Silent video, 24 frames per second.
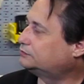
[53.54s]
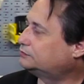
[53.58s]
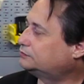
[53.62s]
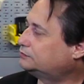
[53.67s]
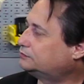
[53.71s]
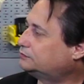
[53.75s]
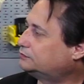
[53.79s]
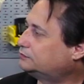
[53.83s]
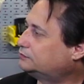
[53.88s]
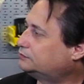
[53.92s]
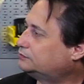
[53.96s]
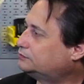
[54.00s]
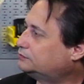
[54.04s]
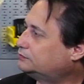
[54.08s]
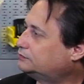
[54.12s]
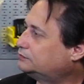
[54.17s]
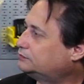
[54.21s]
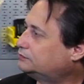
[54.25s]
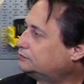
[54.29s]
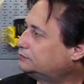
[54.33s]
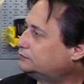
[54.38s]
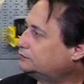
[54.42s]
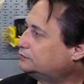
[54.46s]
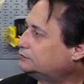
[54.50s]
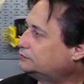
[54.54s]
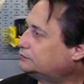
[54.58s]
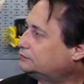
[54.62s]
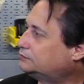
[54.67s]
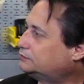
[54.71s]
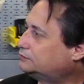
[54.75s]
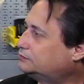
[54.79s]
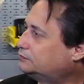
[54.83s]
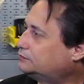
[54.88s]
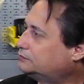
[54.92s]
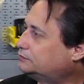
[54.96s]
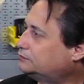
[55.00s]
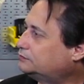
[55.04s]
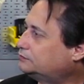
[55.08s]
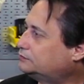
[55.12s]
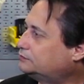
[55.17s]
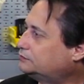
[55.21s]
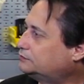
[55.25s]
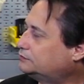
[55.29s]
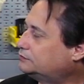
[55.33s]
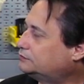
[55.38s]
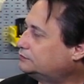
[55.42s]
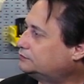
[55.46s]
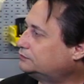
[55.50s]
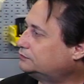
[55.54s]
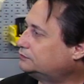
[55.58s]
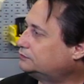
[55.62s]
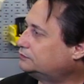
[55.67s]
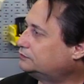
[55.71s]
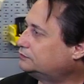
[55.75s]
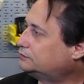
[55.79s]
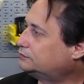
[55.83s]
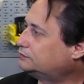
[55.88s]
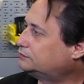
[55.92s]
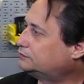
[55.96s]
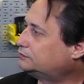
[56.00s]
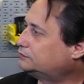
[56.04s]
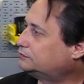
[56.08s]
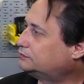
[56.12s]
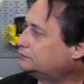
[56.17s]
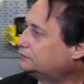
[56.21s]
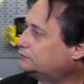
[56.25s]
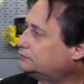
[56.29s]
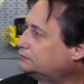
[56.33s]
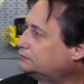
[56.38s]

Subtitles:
This person isn't speaking.